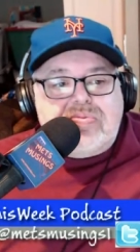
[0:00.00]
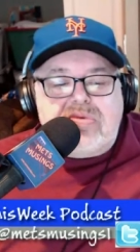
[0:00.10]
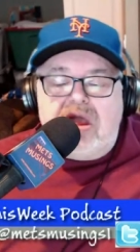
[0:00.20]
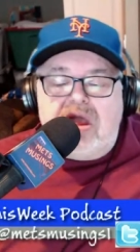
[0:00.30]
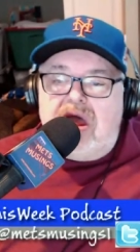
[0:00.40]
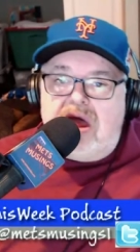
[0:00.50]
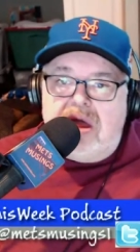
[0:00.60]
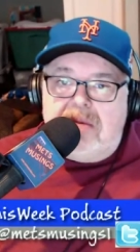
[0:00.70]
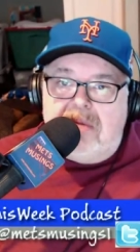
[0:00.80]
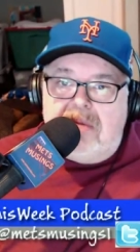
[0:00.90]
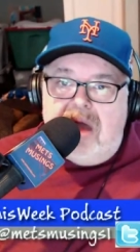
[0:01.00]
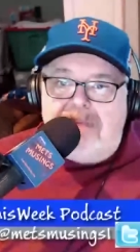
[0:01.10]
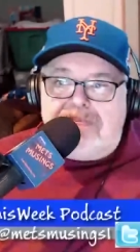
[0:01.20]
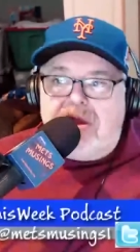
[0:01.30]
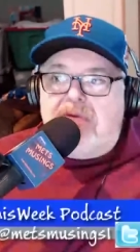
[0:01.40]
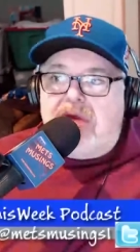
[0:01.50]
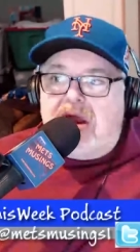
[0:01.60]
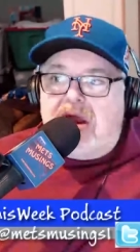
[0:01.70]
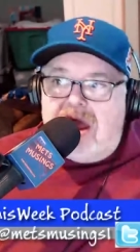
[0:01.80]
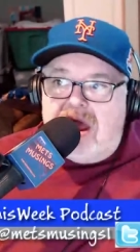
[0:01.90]
I played with a
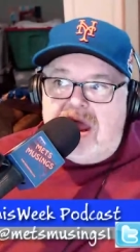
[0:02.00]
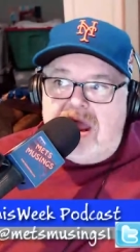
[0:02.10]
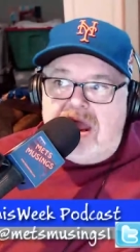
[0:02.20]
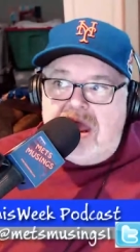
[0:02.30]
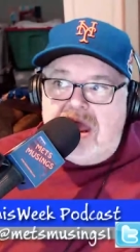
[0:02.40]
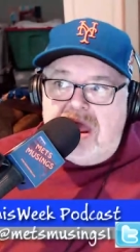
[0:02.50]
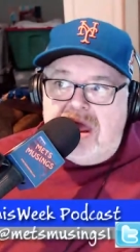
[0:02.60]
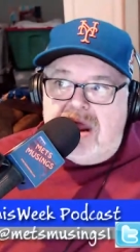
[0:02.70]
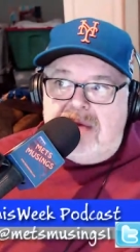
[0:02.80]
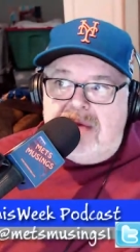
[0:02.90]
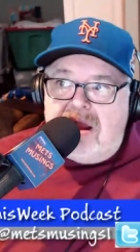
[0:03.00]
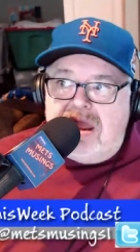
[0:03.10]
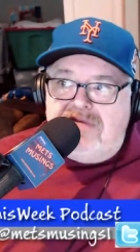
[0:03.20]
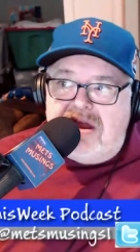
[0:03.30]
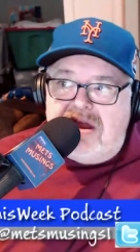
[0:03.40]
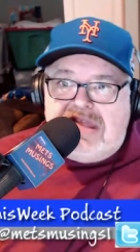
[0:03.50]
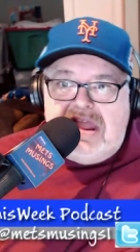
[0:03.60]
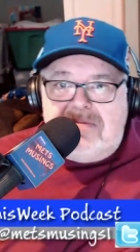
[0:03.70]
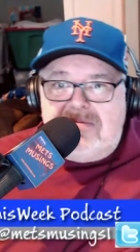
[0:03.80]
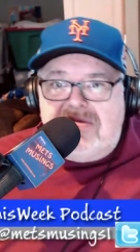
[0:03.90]
guy, and I'm not going to give out his name
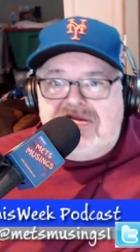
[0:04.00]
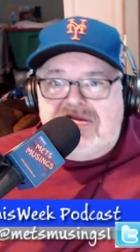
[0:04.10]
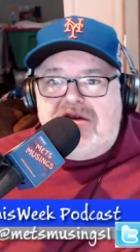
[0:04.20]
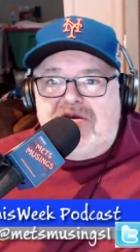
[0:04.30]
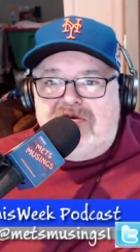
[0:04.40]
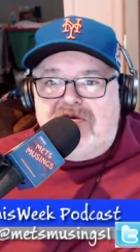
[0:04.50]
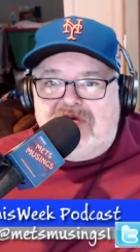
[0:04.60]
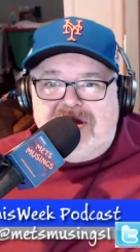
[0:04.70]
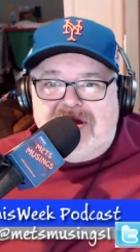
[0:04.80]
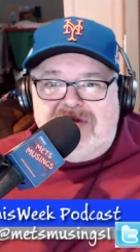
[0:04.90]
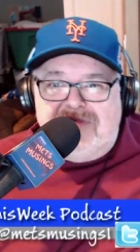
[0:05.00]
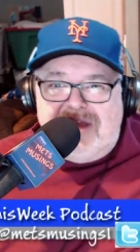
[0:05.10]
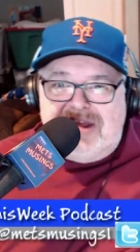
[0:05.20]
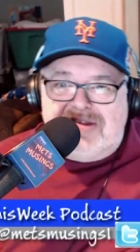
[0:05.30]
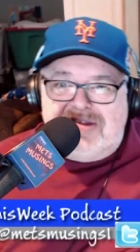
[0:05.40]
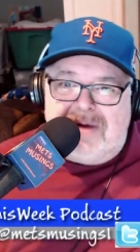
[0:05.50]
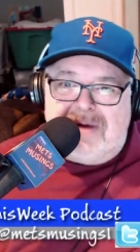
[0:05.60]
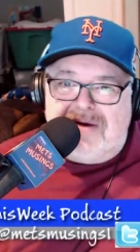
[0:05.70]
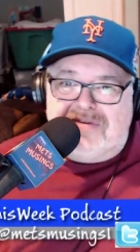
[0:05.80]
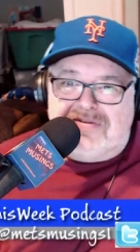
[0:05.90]
because I don't know if he gets embarrassed about